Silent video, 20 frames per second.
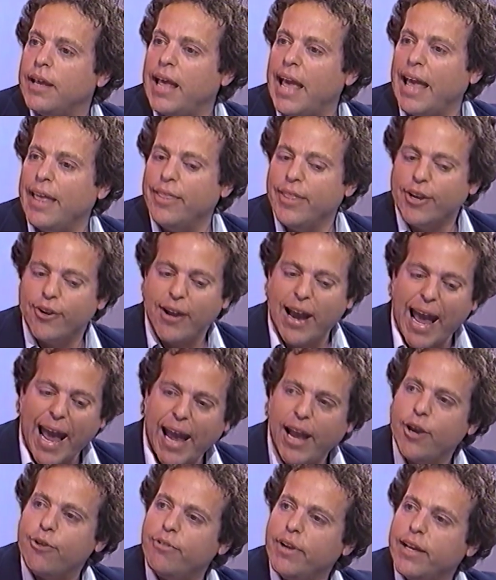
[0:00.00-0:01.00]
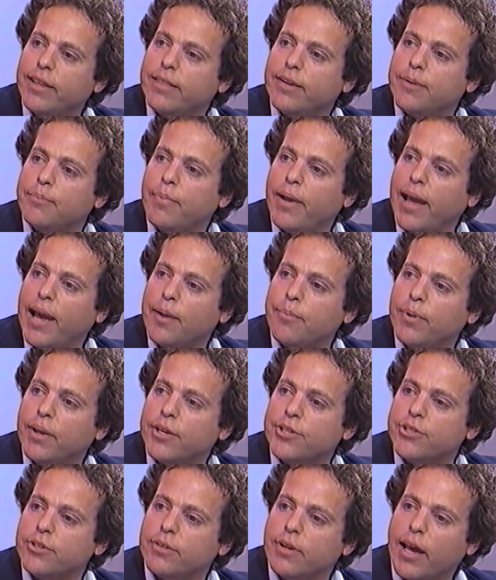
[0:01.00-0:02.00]
and they're angry at their back
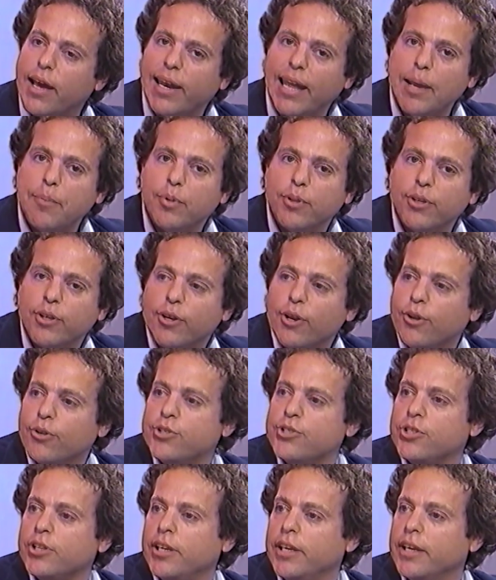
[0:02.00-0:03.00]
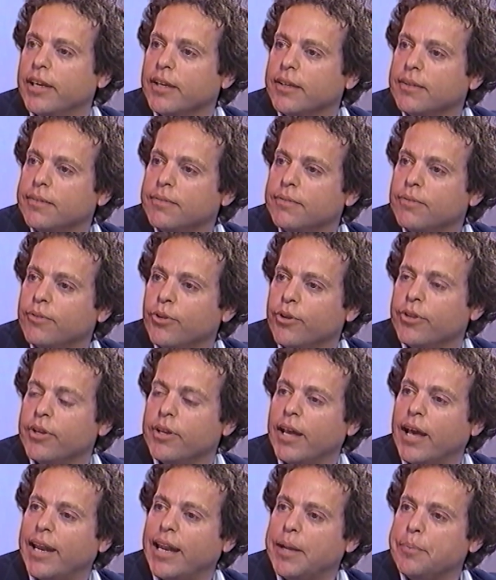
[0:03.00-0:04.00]
because they're not able to go skiing or they're
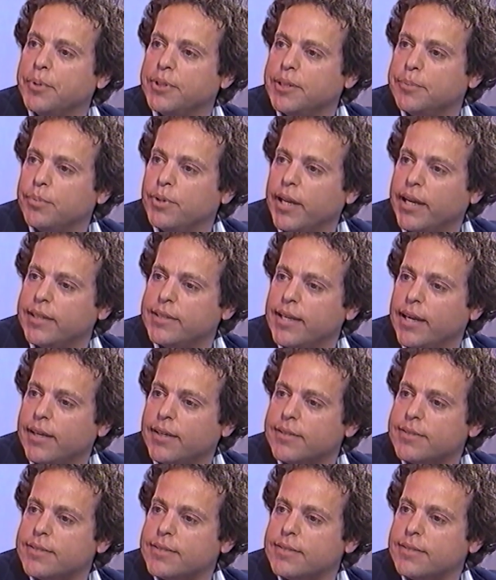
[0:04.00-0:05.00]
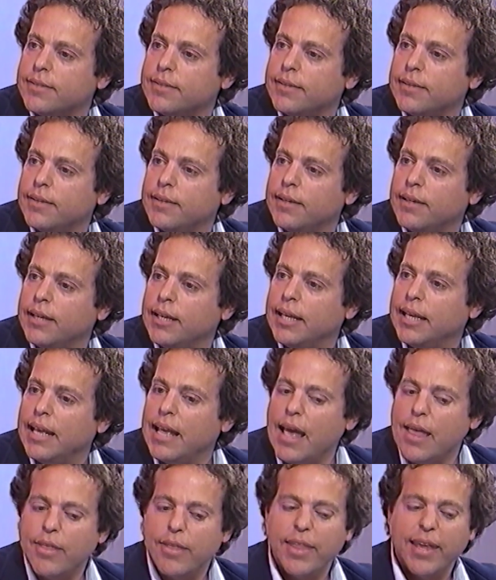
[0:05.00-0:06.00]
not able to play tennis,
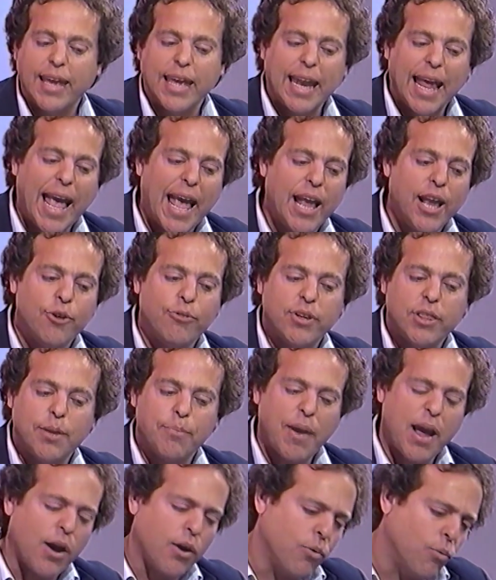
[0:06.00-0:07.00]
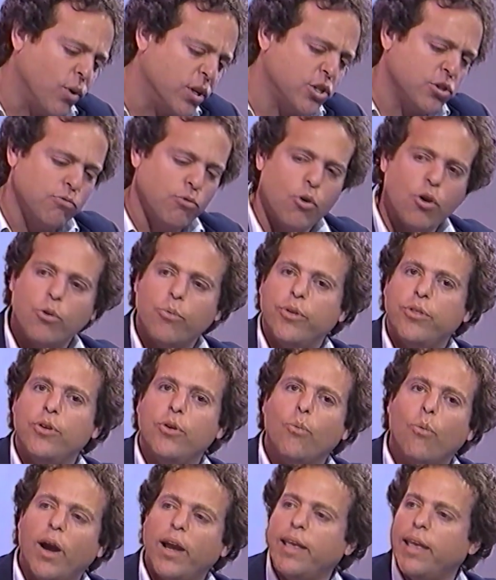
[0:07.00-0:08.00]
and then they get angry at the back, what's wrong with
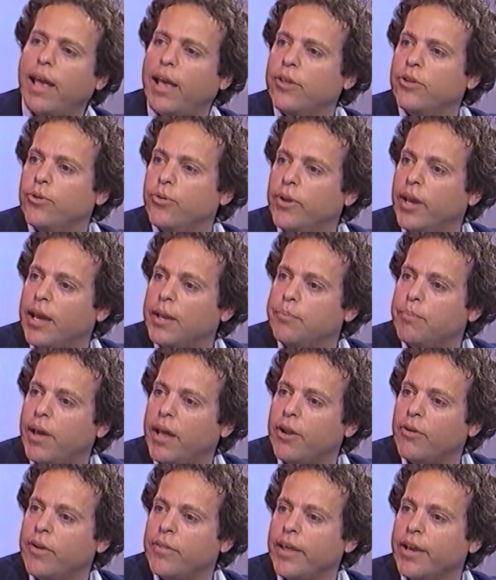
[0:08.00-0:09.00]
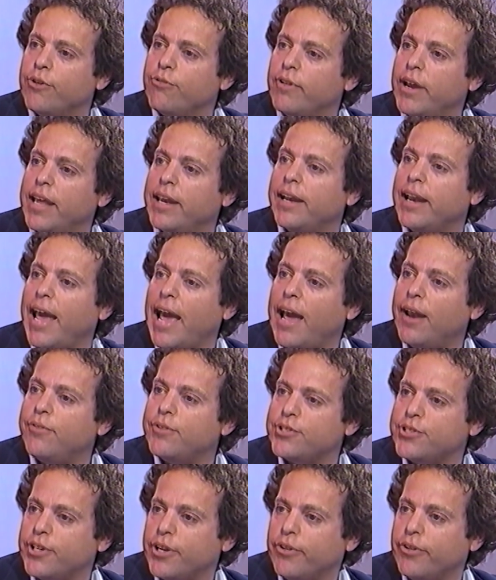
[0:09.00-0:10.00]
you? Why can't you get better? And they create an
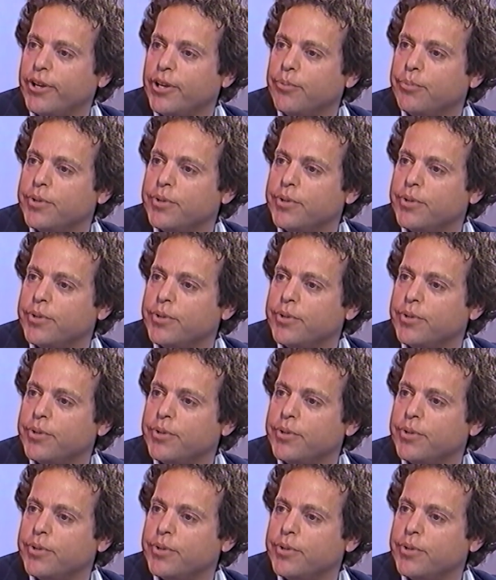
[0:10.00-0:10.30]
adversarial